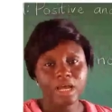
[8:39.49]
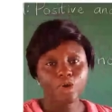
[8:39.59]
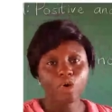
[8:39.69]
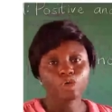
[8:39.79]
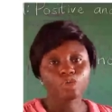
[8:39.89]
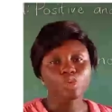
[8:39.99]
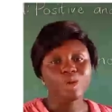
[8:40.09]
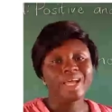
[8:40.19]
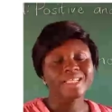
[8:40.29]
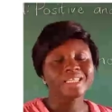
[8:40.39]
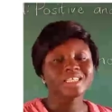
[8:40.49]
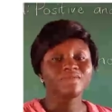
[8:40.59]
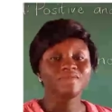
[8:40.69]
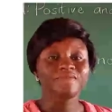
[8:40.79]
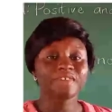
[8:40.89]
And also, it
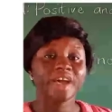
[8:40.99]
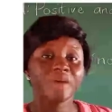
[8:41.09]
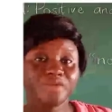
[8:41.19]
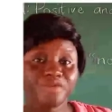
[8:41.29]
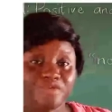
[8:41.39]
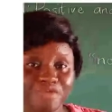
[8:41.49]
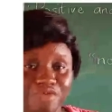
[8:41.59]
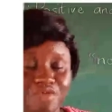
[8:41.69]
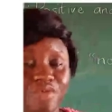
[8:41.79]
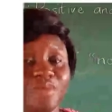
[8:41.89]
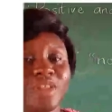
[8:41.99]
is very true